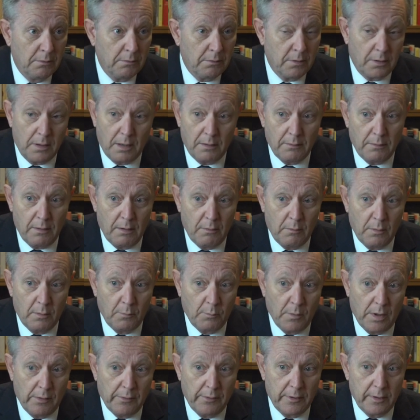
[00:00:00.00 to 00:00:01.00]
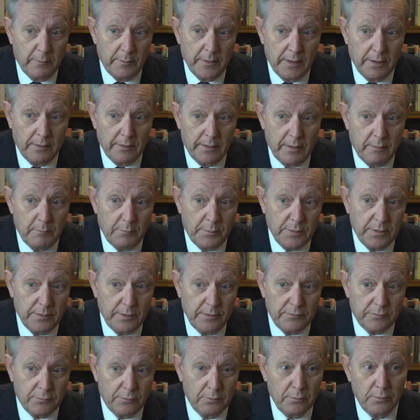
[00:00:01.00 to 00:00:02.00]
You know, no one worried about
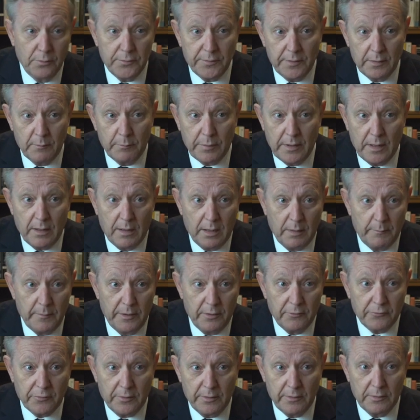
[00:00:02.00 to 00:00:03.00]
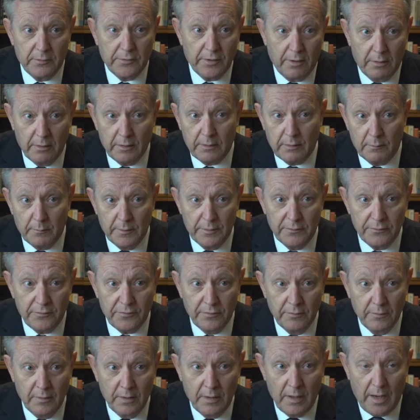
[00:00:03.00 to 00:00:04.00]
MPs rorting parliamentary
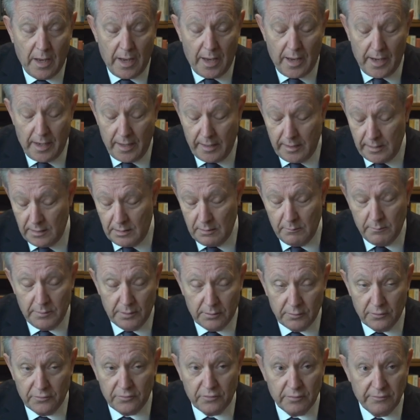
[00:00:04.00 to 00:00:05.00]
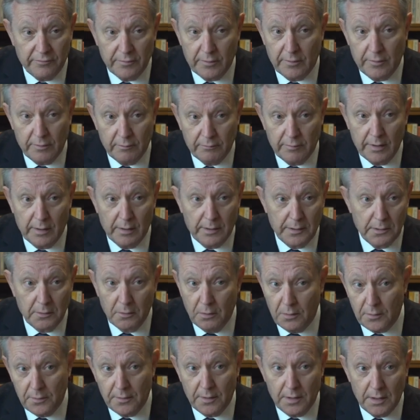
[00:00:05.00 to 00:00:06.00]
entitlements, A, because you very rarely
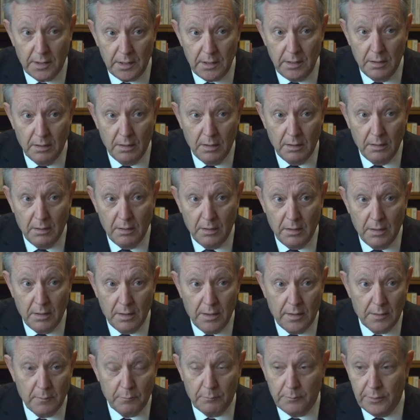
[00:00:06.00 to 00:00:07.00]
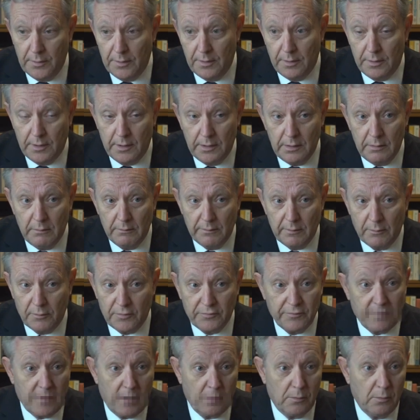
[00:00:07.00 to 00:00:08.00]
got any, and B, there
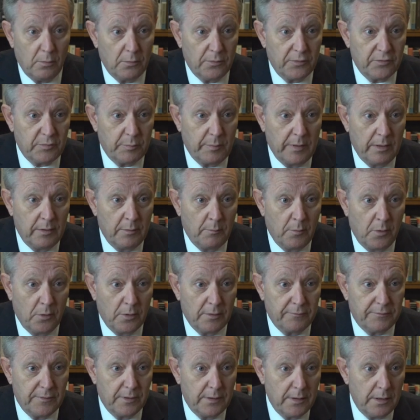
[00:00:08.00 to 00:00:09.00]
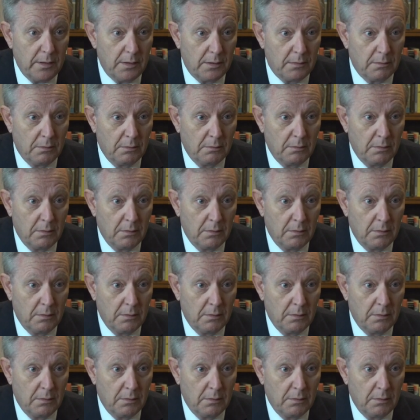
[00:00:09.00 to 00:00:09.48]
was all to spend them on if you did.